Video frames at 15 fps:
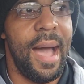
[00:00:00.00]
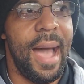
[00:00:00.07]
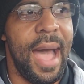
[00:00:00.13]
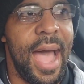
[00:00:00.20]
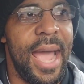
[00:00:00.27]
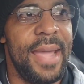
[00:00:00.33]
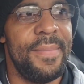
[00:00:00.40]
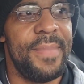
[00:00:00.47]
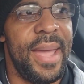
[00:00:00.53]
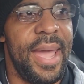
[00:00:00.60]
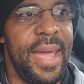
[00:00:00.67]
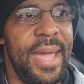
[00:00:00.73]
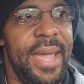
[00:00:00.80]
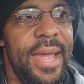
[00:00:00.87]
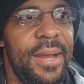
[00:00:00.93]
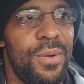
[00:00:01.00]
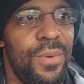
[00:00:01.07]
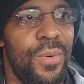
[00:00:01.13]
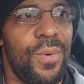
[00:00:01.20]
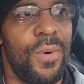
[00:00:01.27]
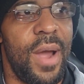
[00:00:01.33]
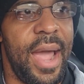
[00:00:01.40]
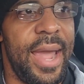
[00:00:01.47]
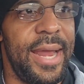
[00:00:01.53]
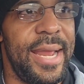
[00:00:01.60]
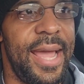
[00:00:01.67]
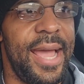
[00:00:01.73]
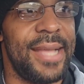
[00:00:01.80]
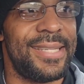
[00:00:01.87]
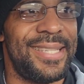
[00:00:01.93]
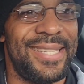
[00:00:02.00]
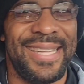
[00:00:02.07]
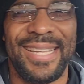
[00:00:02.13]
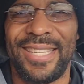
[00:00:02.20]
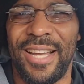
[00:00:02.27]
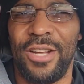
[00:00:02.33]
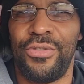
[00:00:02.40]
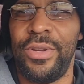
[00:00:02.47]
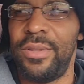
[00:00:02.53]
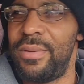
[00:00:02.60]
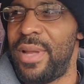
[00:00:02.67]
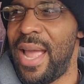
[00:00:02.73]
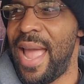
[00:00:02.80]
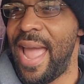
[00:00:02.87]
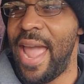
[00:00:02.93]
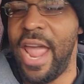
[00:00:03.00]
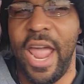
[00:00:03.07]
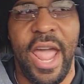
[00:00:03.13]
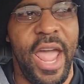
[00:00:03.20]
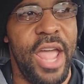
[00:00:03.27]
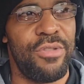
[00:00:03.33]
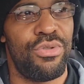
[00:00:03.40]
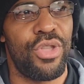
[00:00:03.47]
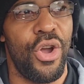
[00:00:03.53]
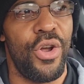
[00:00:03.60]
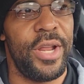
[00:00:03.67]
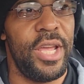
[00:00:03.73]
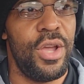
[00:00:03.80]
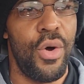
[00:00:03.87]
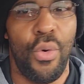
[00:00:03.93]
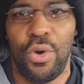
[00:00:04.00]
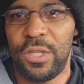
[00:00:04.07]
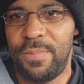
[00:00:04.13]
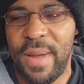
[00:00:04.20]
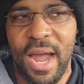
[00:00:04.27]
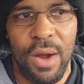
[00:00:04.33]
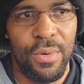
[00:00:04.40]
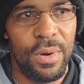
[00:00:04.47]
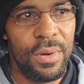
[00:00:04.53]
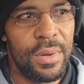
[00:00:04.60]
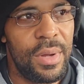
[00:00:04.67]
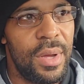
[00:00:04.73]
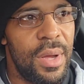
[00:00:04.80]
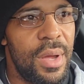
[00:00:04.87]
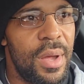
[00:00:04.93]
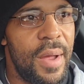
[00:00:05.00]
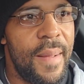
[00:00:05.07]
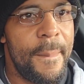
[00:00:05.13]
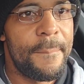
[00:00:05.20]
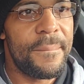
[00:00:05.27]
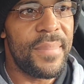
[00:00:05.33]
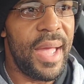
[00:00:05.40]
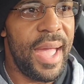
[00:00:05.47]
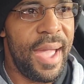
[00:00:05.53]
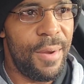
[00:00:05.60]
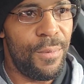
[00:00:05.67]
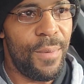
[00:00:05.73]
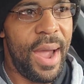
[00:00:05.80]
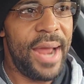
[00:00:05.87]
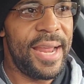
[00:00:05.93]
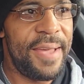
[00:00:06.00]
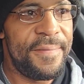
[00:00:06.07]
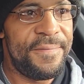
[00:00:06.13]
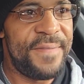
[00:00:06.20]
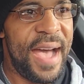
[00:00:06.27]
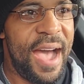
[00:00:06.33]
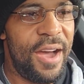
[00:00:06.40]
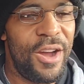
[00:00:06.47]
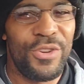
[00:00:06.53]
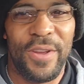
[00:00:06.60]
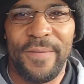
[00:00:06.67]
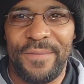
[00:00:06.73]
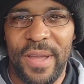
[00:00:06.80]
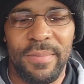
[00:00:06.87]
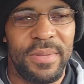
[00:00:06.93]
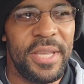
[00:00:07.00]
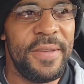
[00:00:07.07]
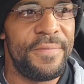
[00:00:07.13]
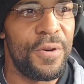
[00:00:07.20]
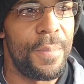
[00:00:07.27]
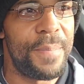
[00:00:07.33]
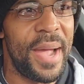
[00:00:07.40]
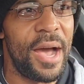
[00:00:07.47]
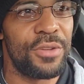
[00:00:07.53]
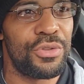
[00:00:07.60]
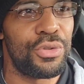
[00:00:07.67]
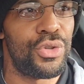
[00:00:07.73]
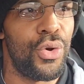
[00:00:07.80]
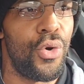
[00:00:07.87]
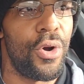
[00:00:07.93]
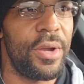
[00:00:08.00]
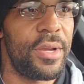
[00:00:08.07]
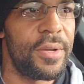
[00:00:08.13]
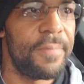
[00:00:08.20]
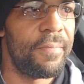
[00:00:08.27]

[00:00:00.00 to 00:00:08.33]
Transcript: I made right at 630 horsepower and right at 515 foot-pounds of torque